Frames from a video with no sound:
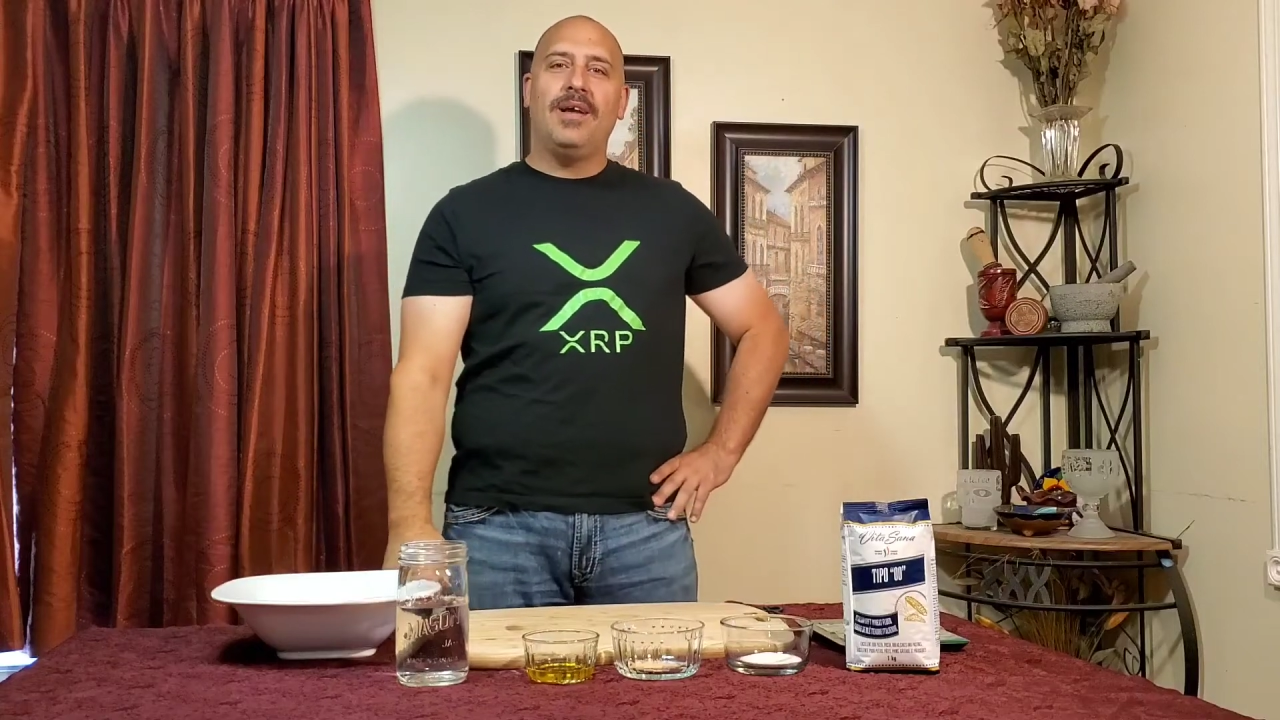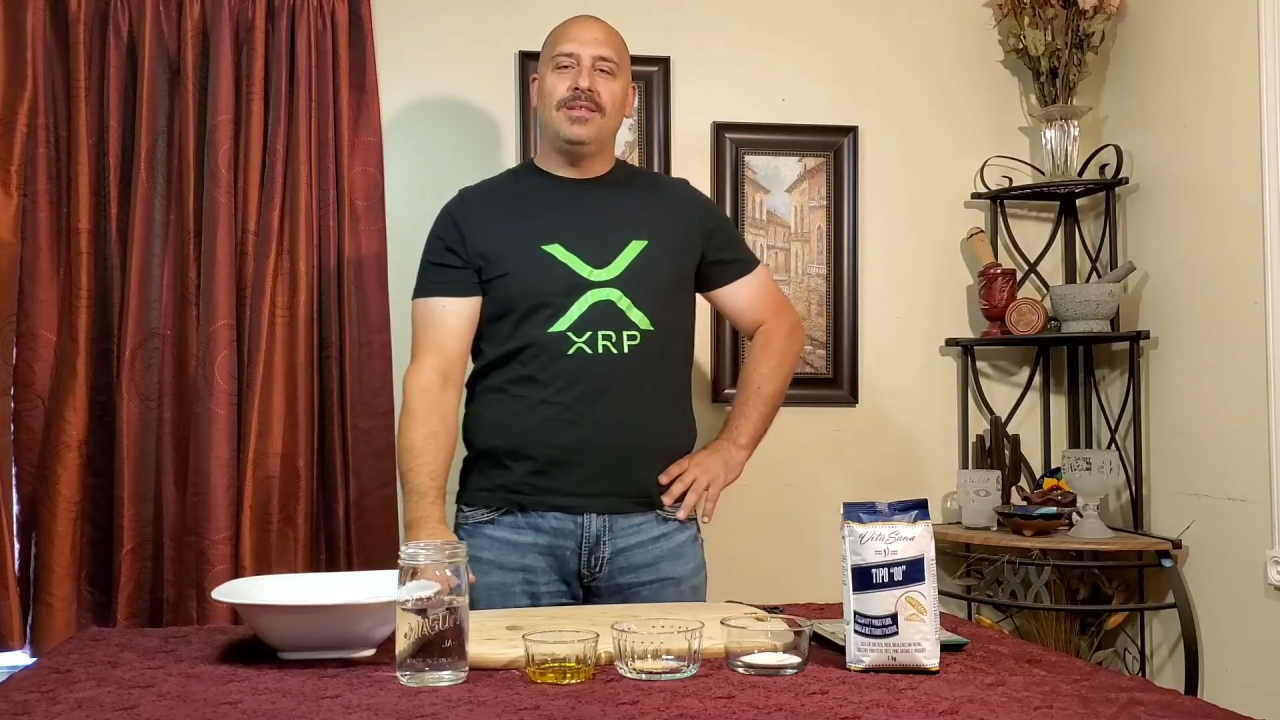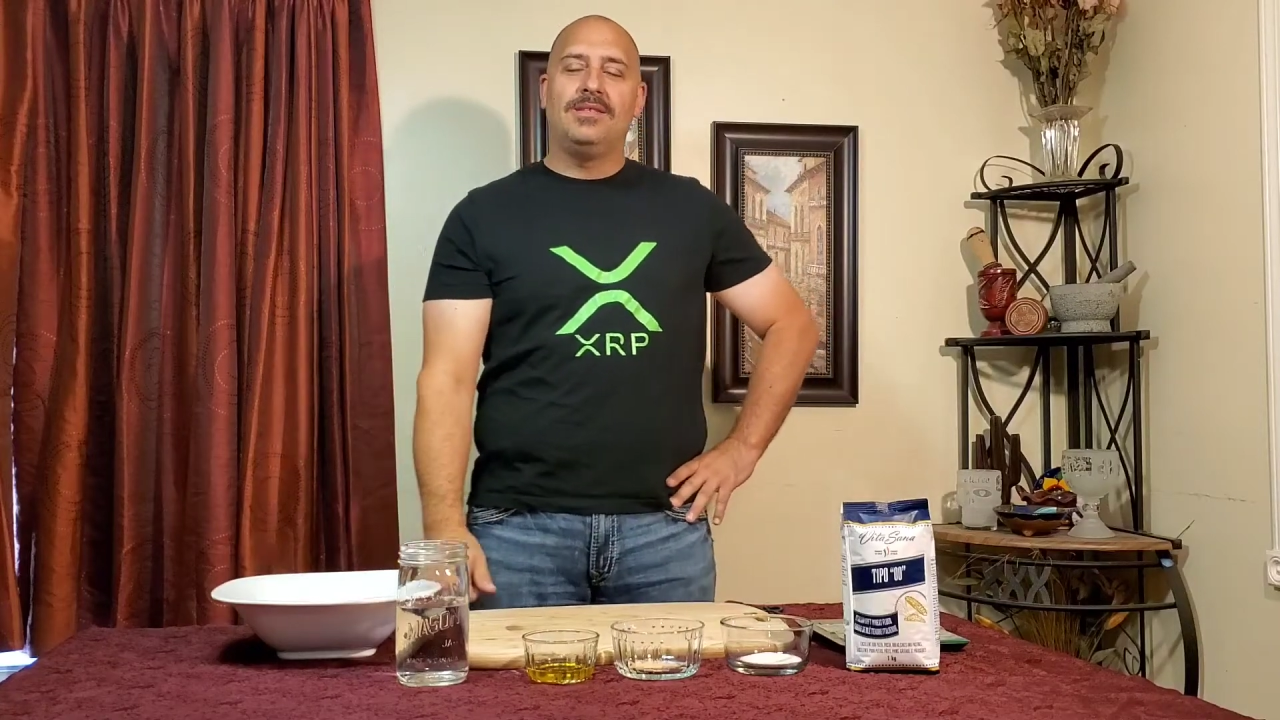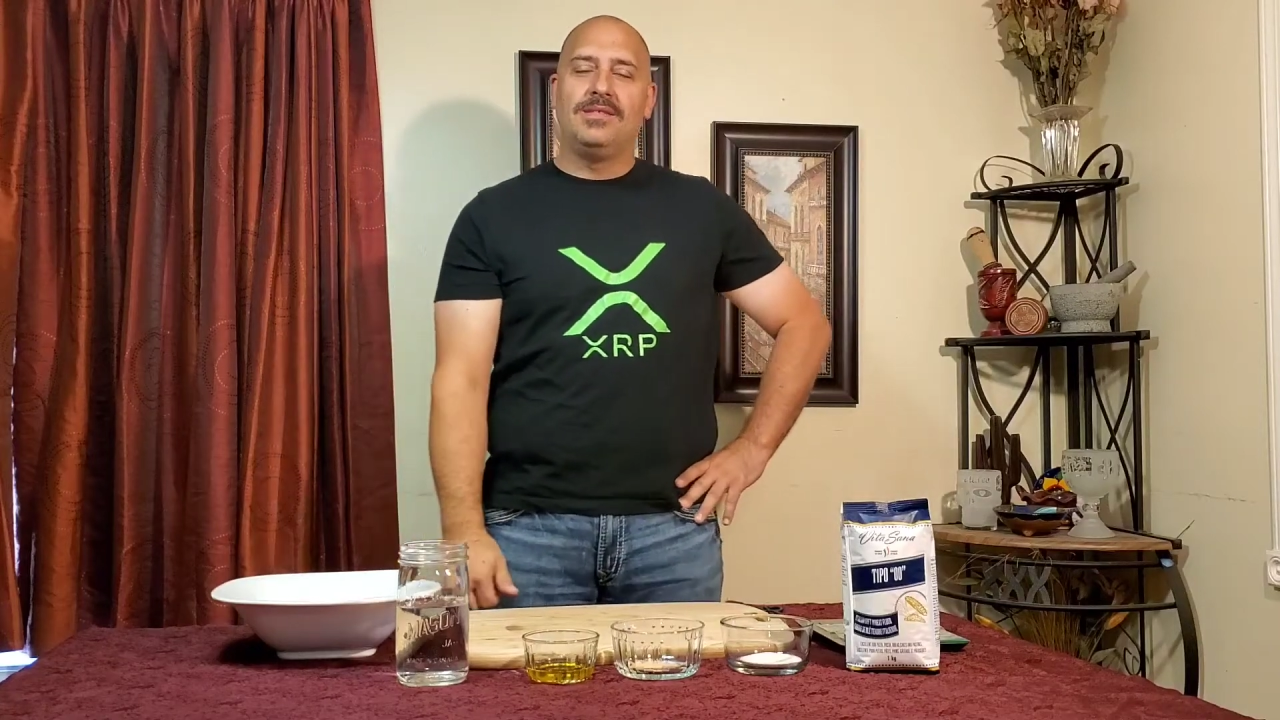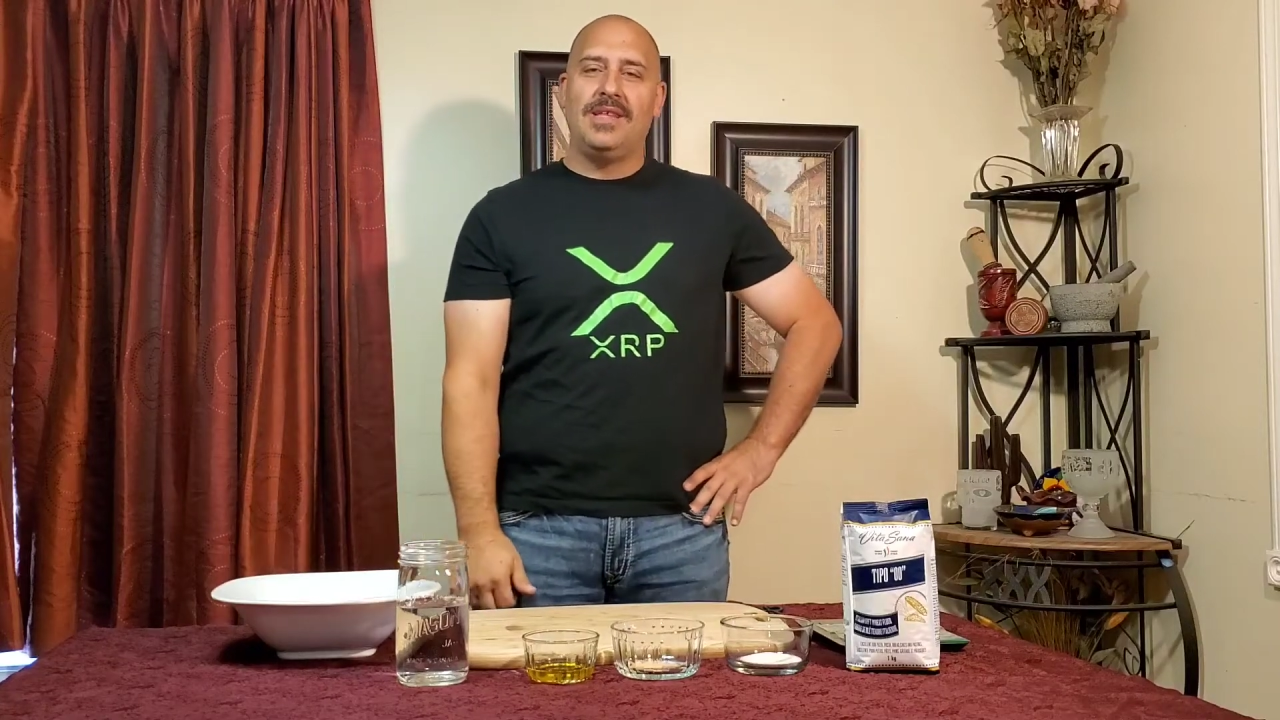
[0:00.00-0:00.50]

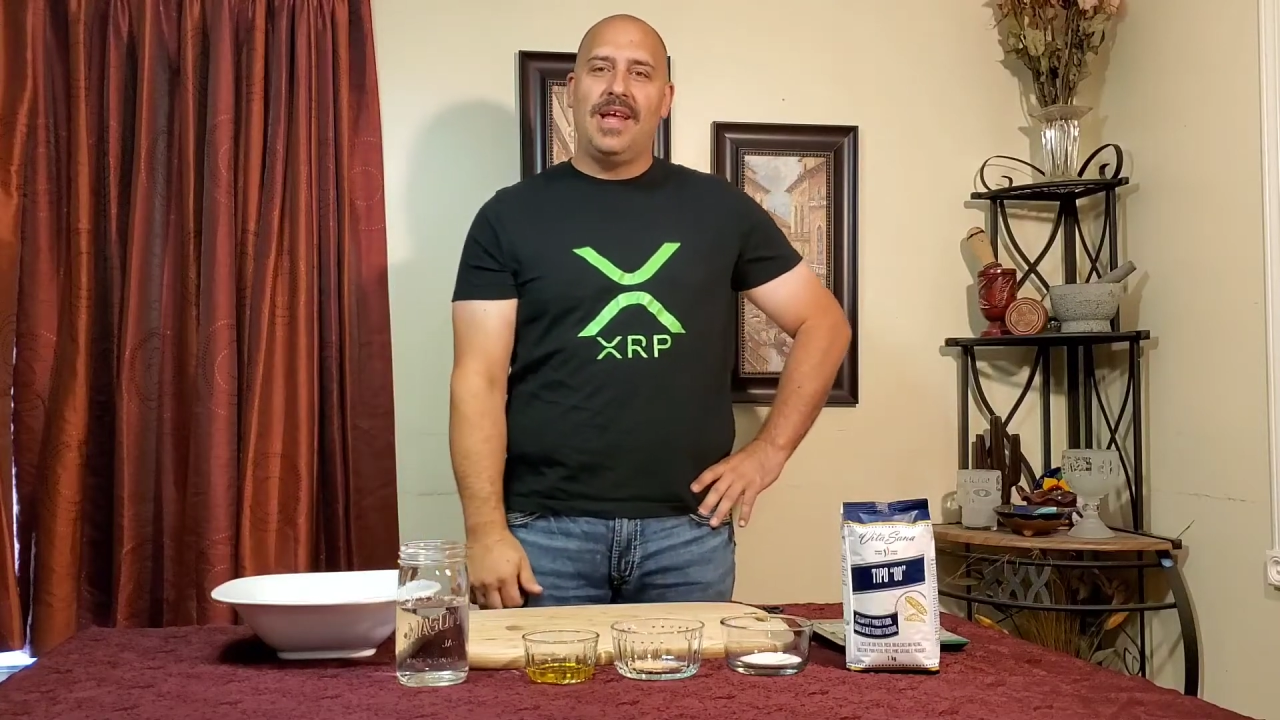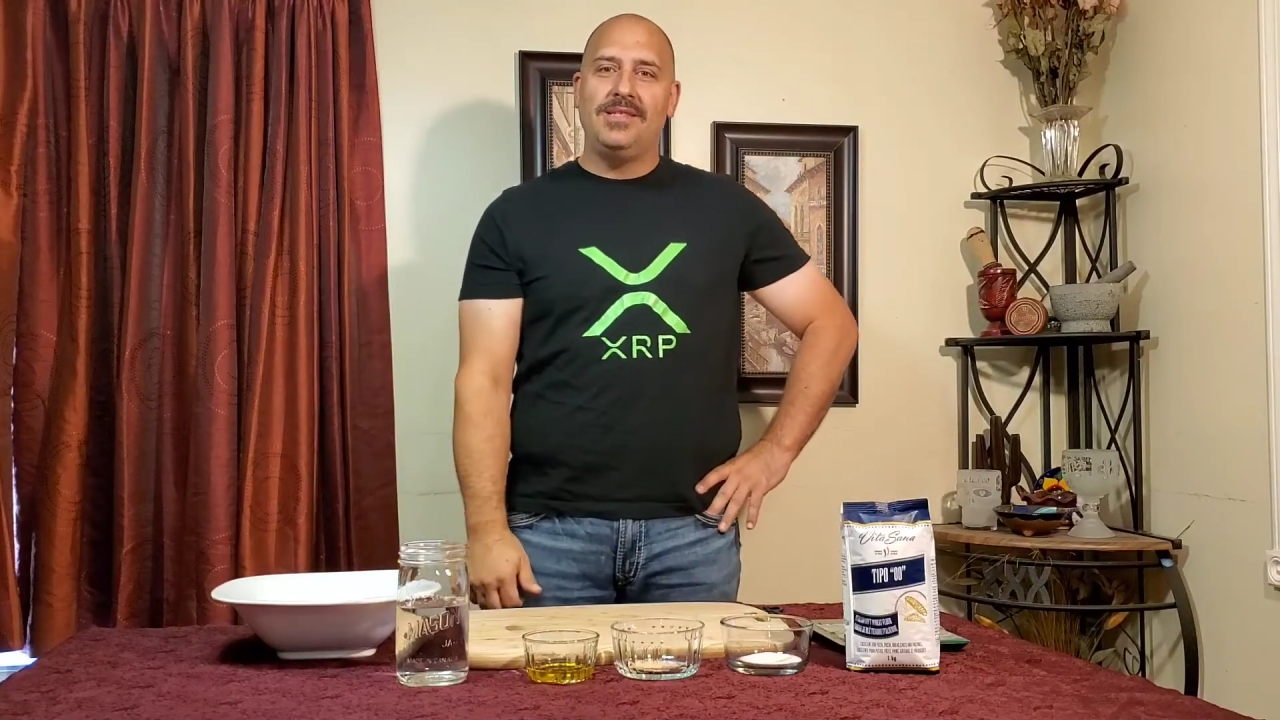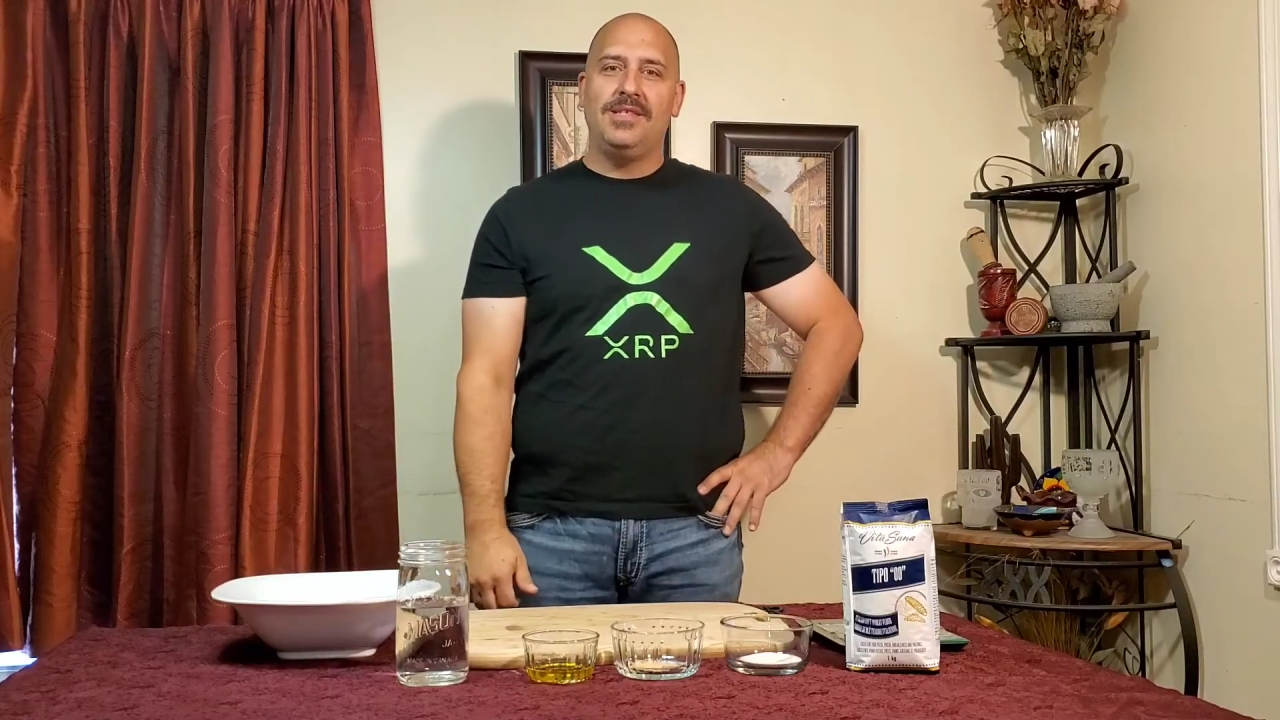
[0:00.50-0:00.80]
This is Lance